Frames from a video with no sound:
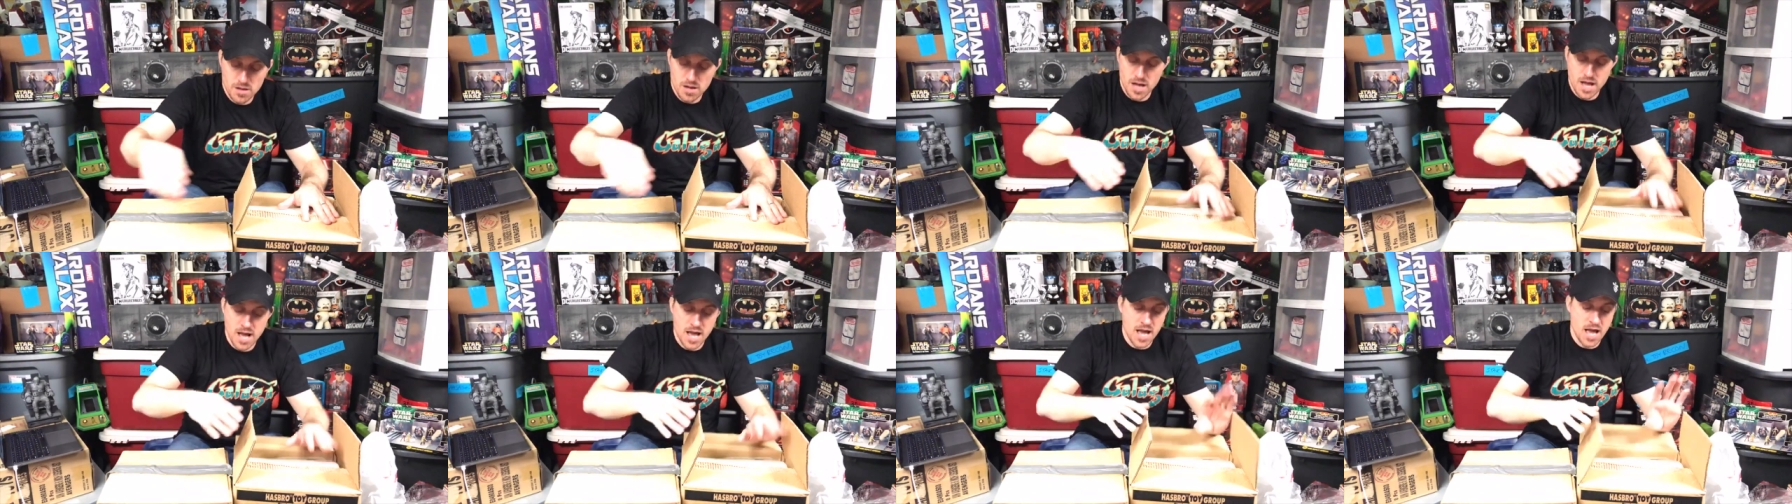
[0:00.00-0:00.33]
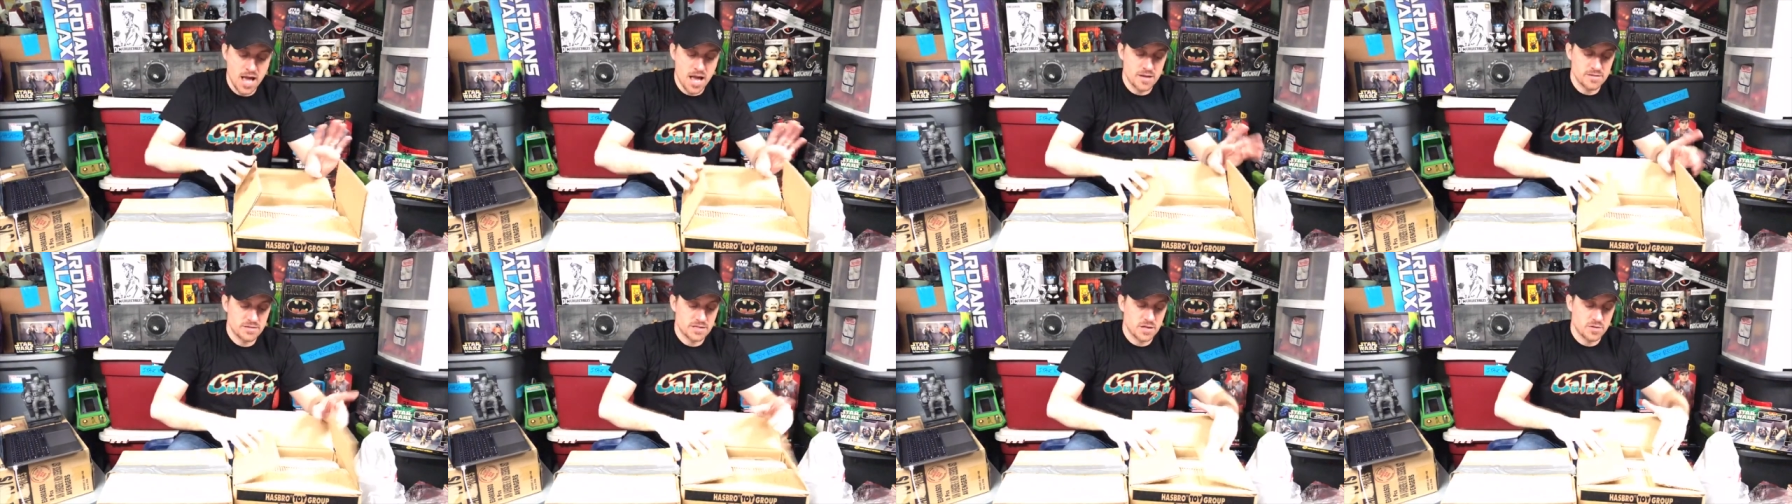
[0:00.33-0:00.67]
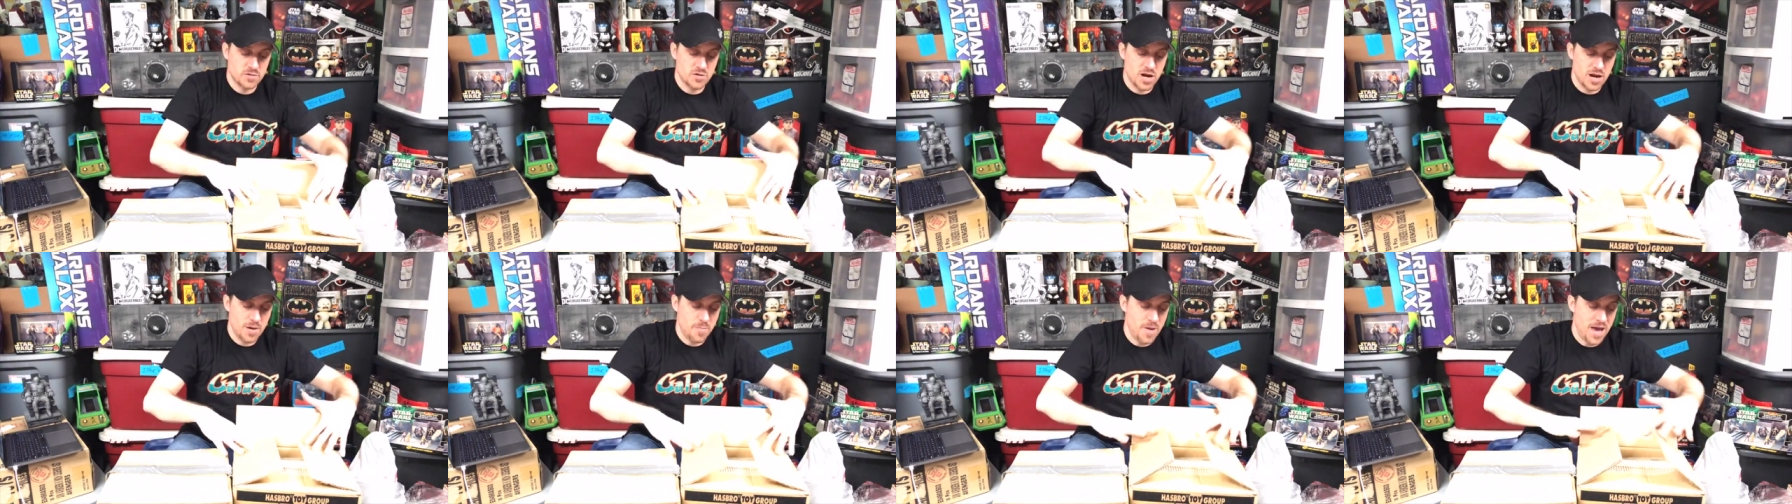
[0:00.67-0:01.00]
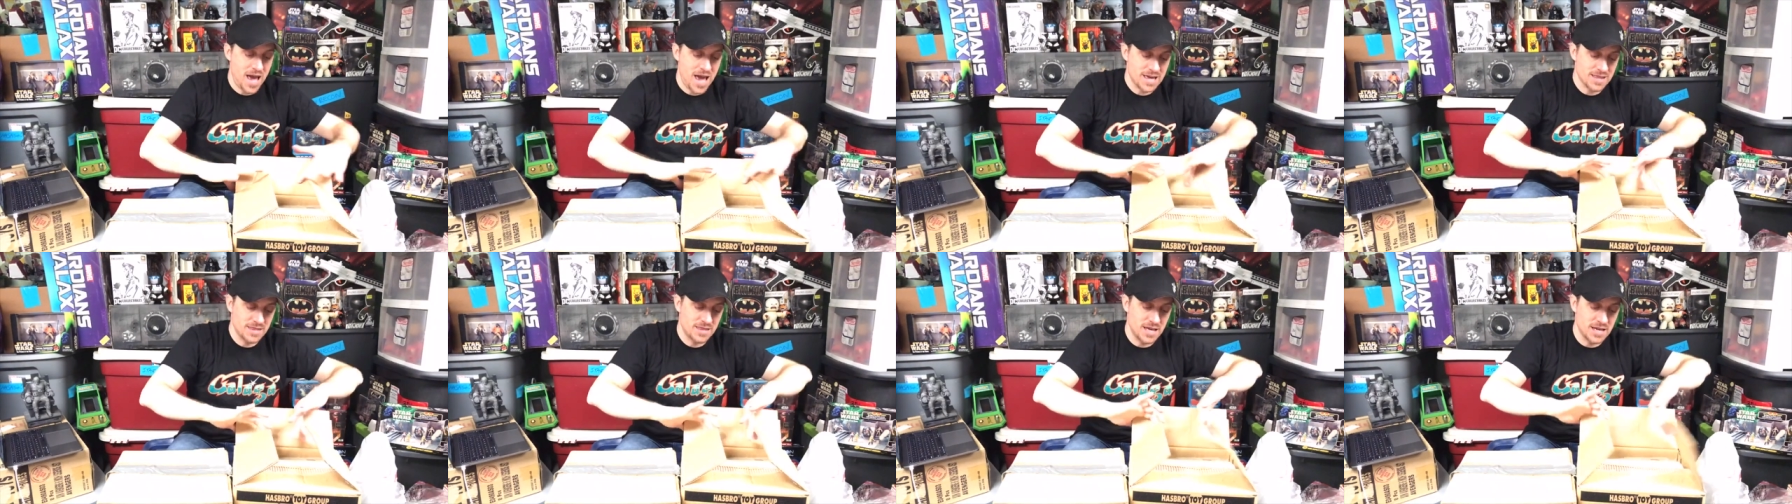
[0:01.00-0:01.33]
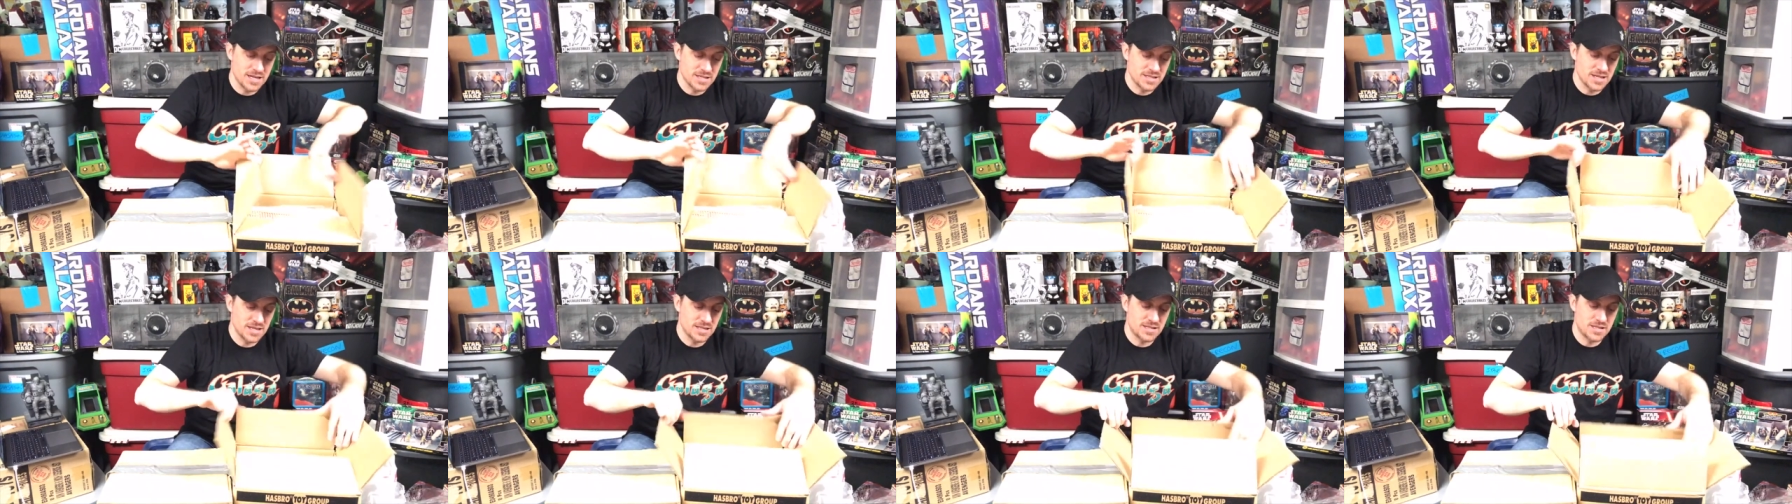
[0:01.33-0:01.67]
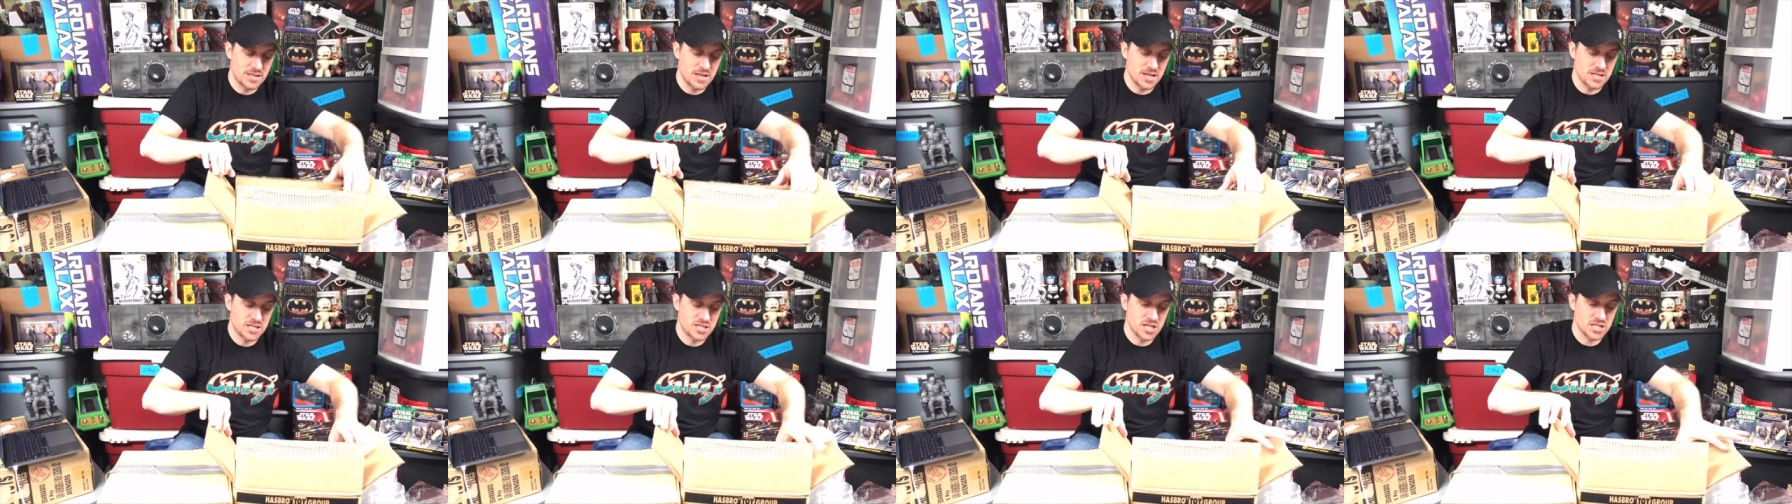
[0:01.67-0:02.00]
to try to pack things.
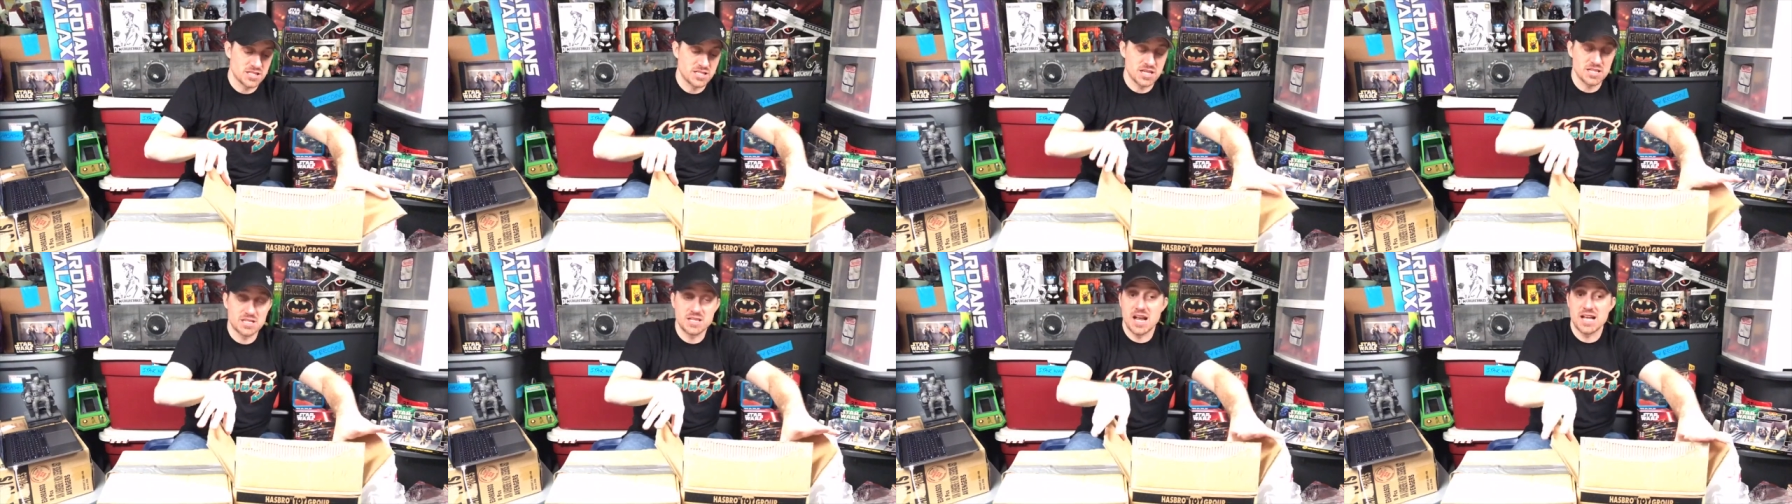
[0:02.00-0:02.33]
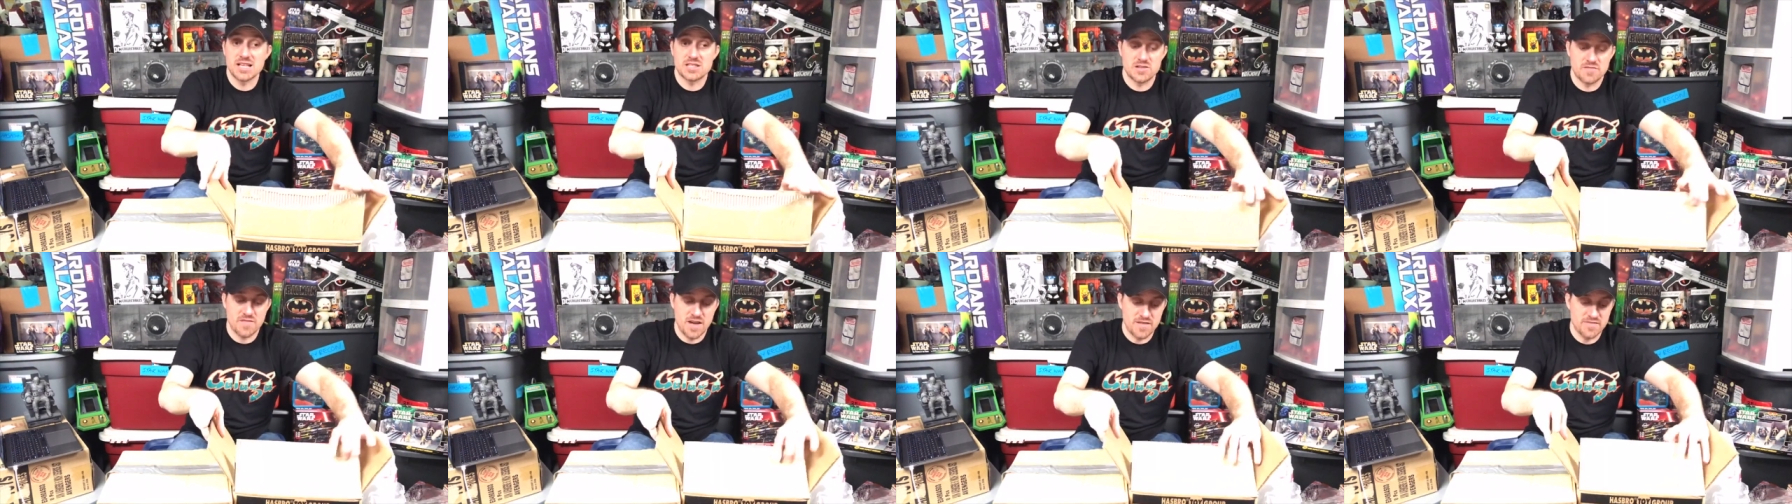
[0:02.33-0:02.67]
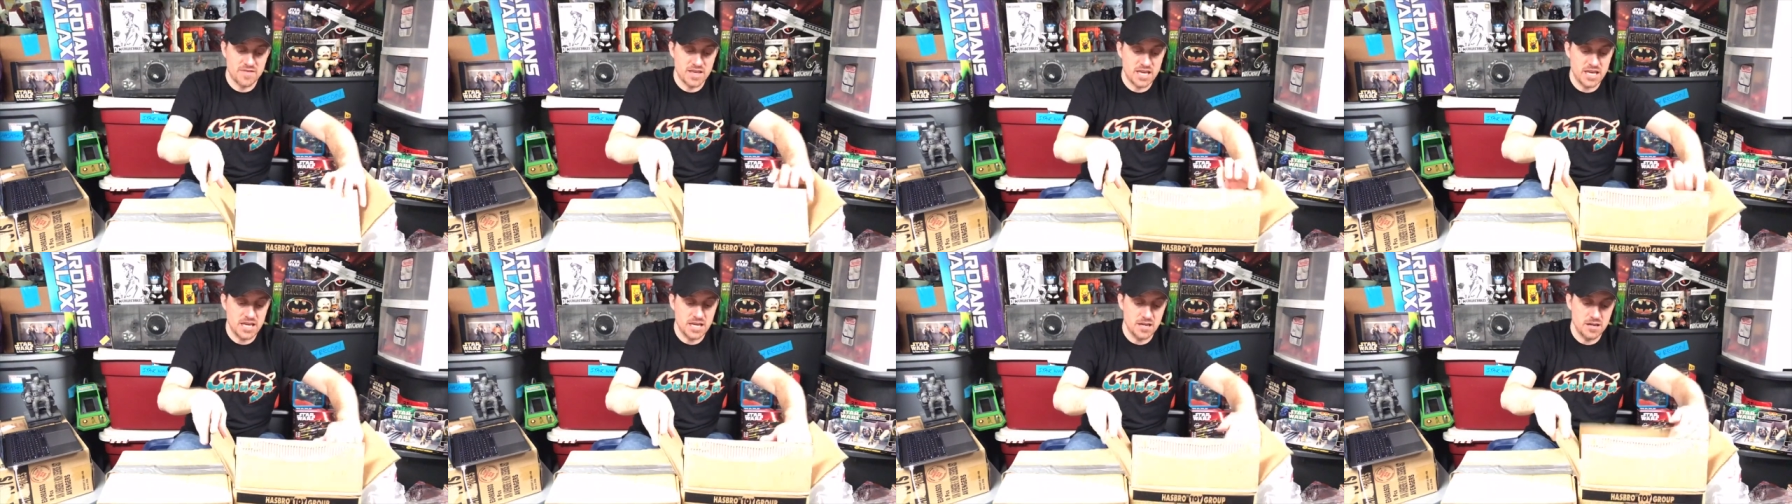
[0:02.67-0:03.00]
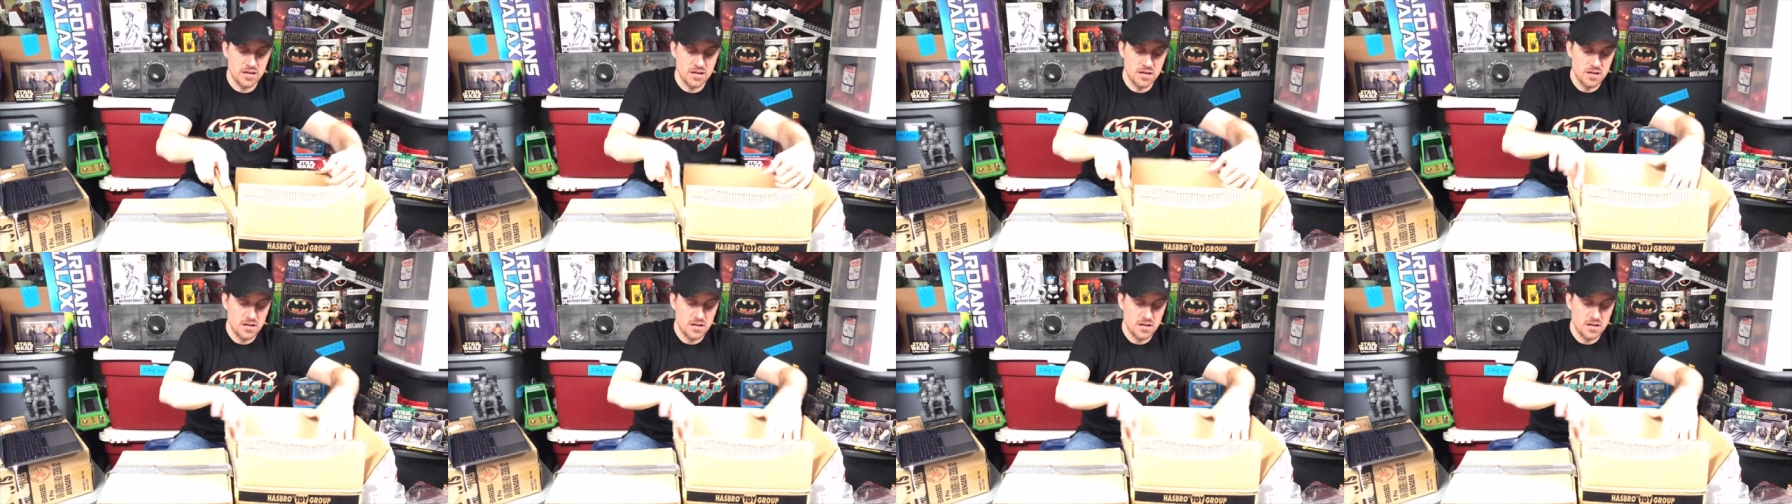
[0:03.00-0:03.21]
It just does not survive the heat.